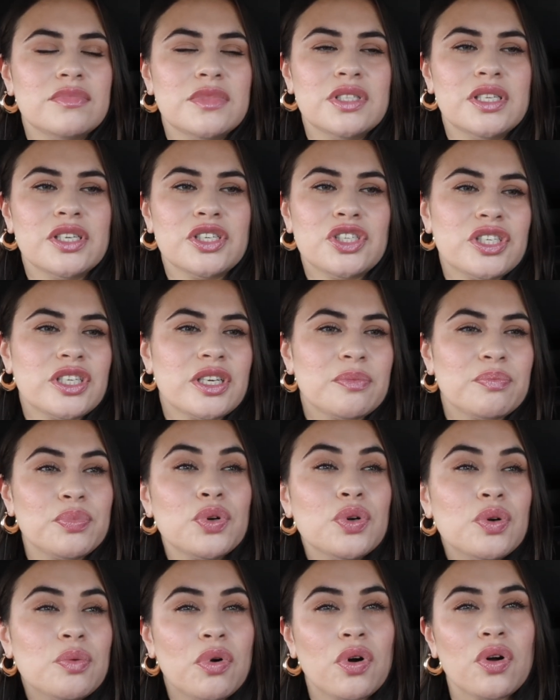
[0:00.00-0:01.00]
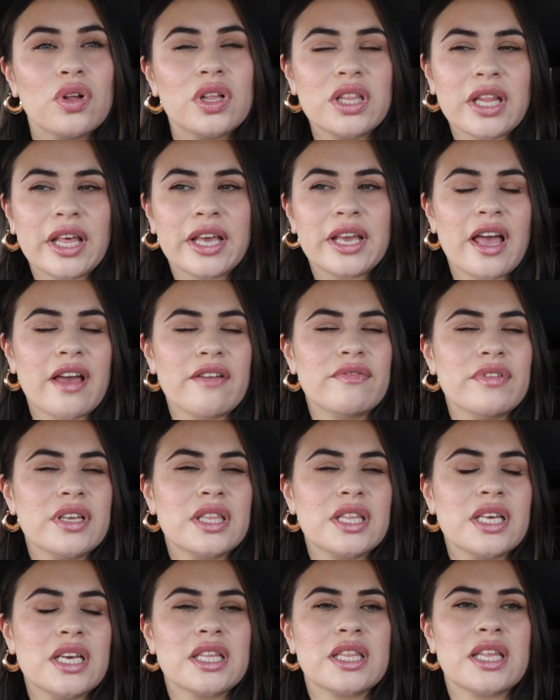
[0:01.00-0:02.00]
the shampoo bowl and like
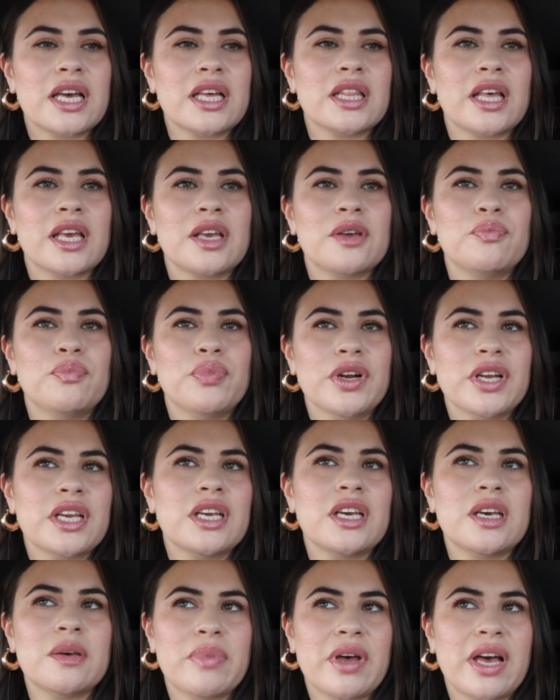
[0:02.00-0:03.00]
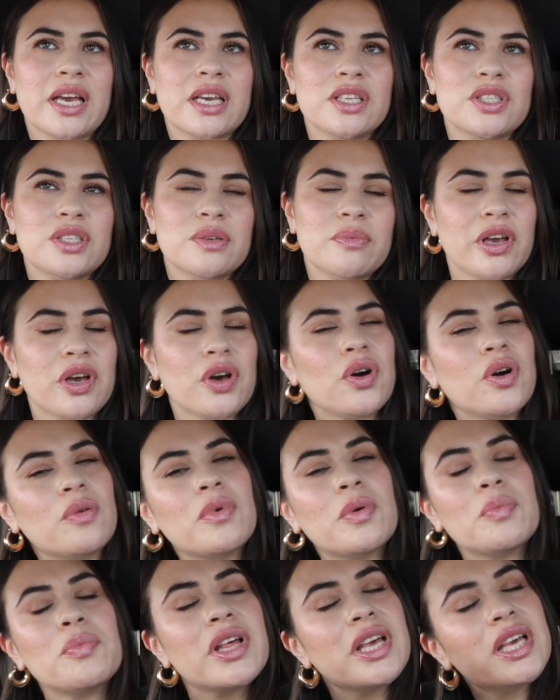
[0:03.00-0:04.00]
everything that like bringing it back into my
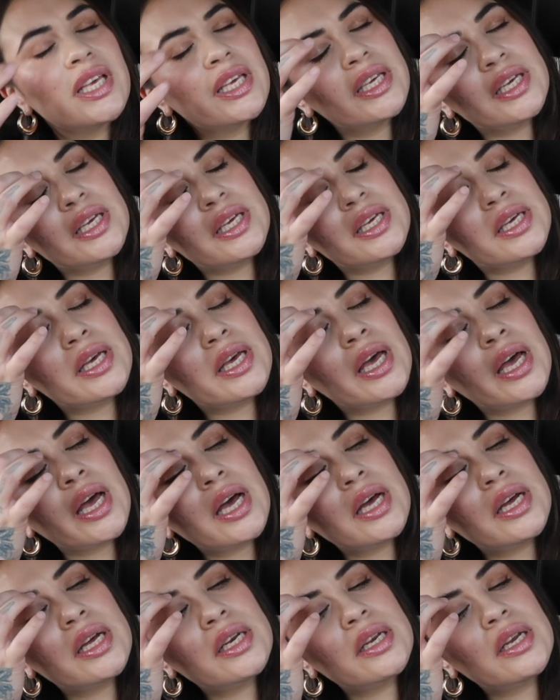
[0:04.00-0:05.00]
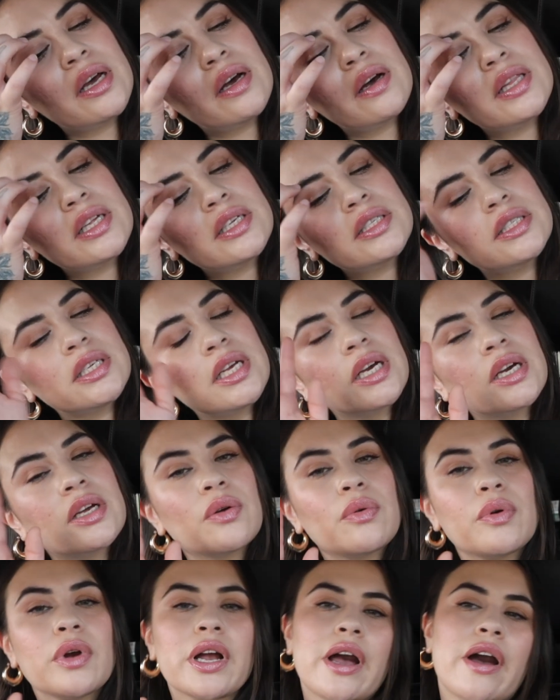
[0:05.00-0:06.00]
home i'm like yeah no that's not
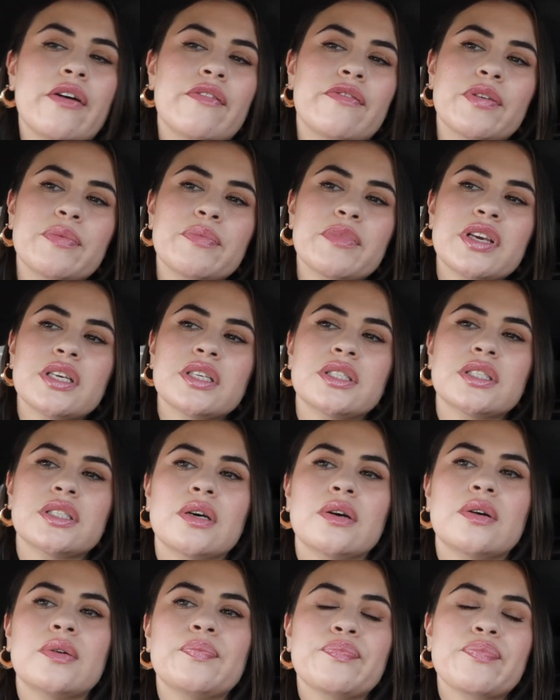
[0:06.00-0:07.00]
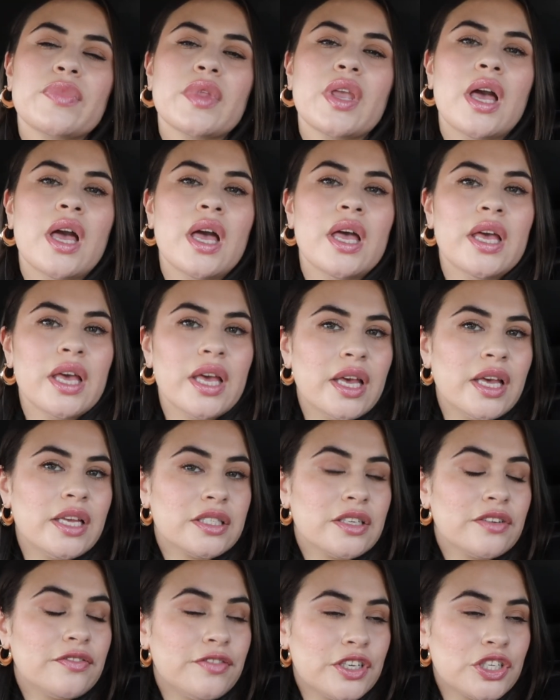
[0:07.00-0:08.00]
gonna work out for me so
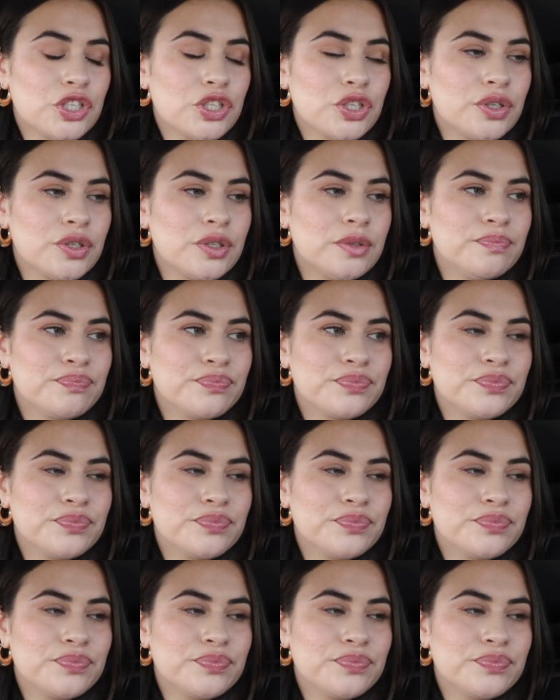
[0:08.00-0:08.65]
it's official